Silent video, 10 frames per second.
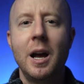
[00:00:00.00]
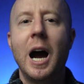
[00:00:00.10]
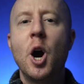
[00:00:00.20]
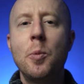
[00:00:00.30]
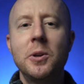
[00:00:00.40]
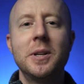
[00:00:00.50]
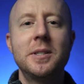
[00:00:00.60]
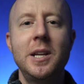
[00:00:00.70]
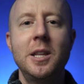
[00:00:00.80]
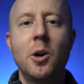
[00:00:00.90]
I hope you can
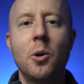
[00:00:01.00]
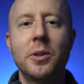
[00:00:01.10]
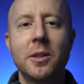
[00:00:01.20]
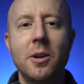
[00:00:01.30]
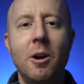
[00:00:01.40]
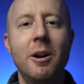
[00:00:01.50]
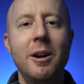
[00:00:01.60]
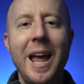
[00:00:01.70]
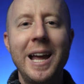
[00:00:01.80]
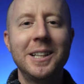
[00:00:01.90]
see, though, that there
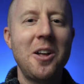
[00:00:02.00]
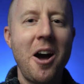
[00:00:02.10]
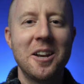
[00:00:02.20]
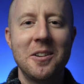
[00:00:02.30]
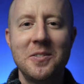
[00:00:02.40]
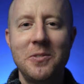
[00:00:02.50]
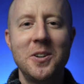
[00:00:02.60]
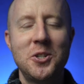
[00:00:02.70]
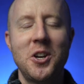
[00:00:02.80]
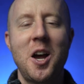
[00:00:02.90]
are a lot of
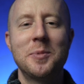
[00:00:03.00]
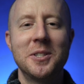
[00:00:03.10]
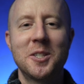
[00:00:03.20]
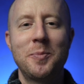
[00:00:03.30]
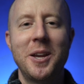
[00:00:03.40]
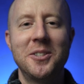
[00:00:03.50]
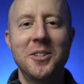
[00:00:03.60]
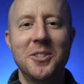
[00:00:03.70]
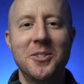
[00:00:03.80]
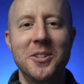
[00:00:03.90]
different jobs in the space
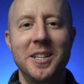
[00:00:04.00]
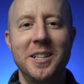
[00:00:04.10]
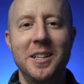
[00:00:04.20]
industry.